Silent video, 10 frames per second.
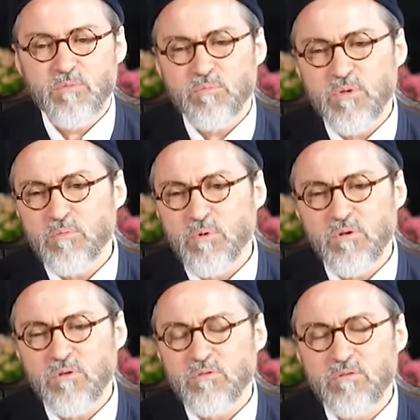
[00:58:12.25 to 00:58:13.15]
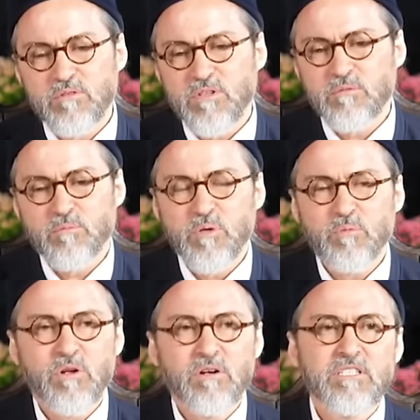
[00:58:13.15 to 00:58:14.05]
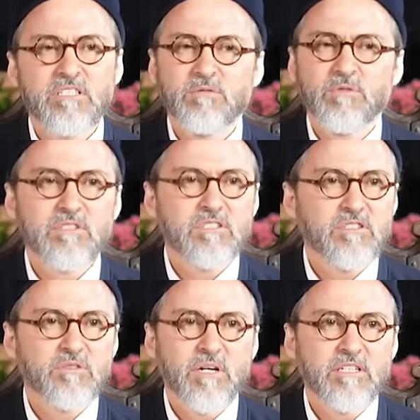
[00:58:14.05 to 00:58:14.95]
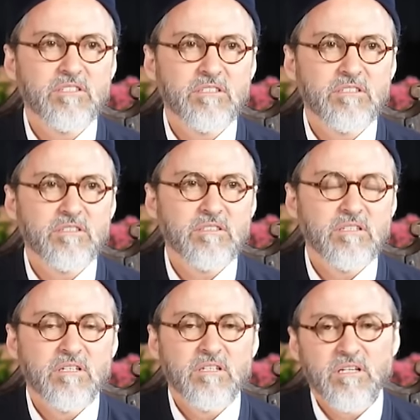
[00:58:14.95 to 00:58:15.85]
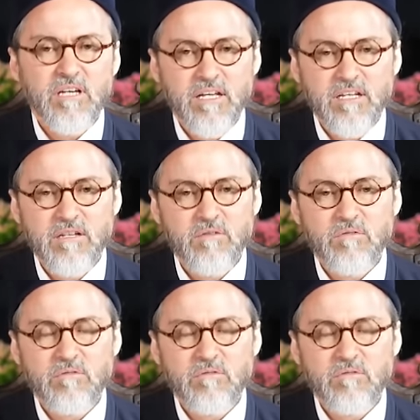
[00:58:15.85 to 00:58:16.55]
but people are in different situations, and